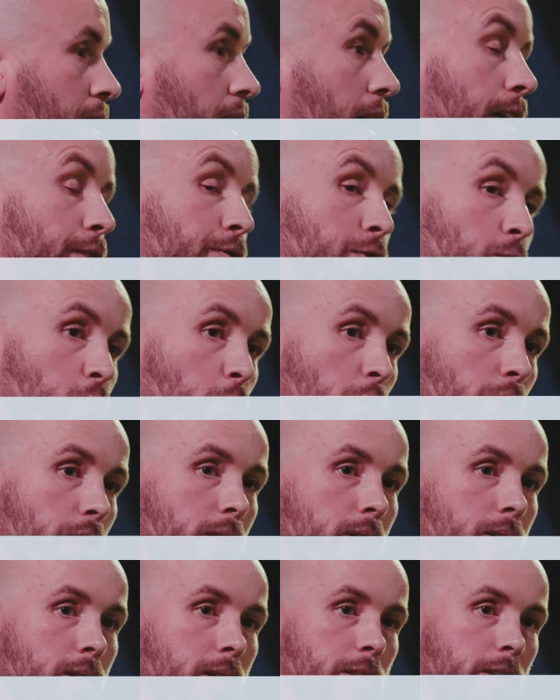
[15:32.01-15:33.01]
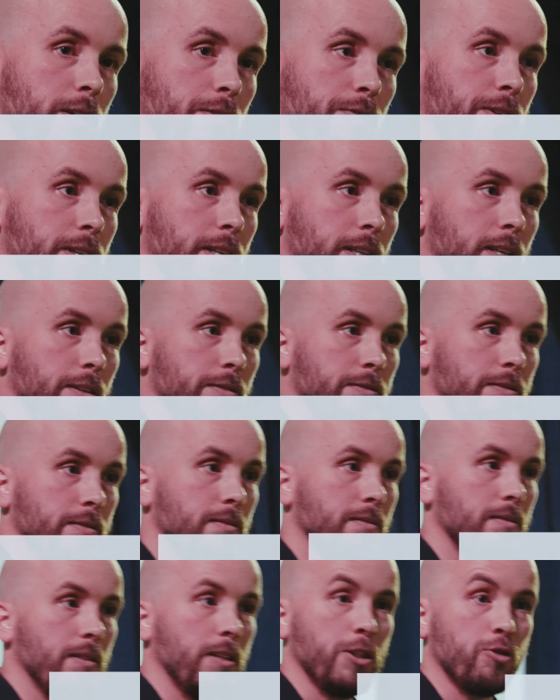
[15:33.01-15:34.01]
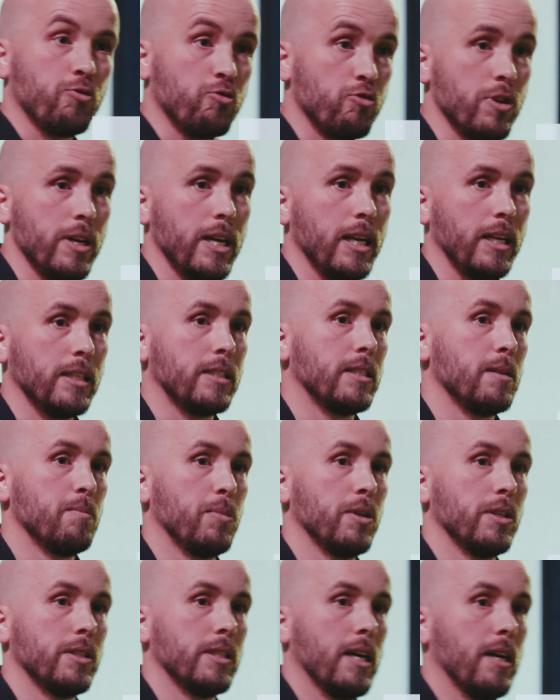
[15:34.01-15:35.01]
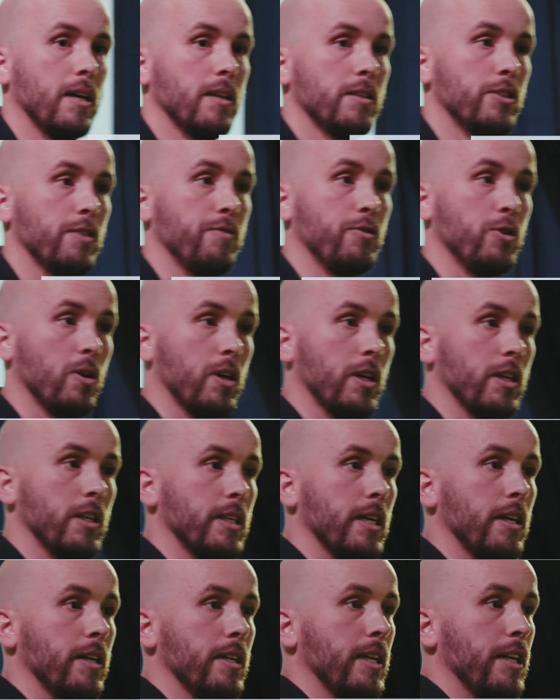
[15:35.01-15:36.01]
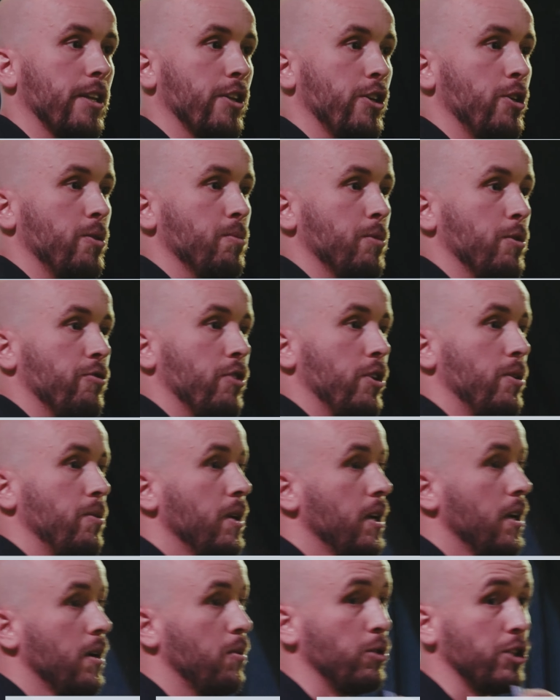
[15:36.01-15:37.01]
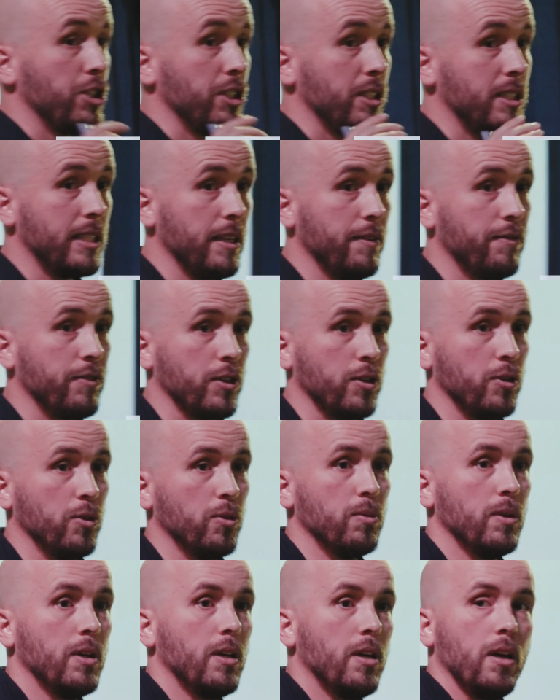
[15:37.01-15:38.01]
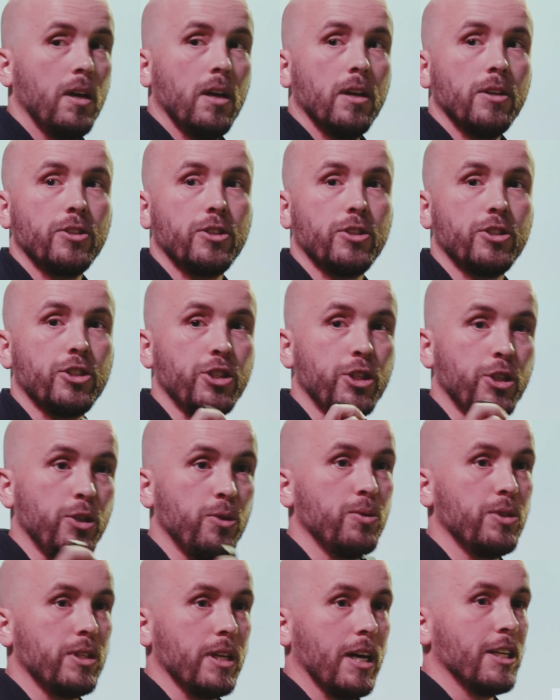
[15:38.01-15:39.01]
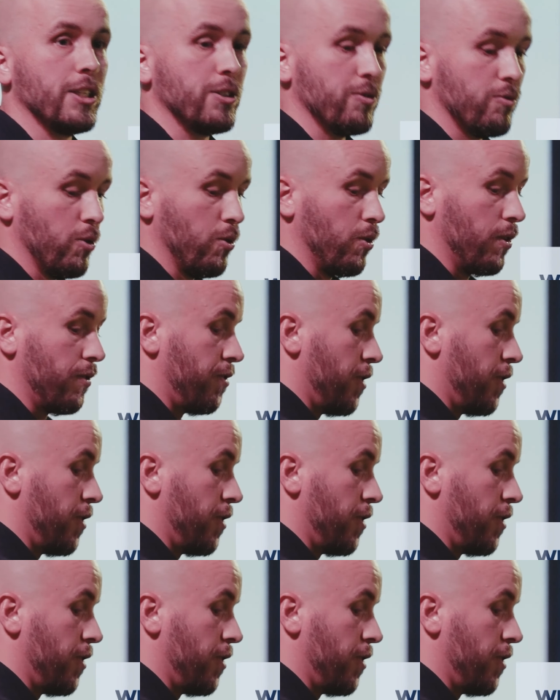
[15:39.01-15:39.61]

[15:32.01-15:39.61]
And if you wouldn't, it's not funny enough. It's really as simple as that. So if you are going to go down the humour route, which is difficult, use that as a rule of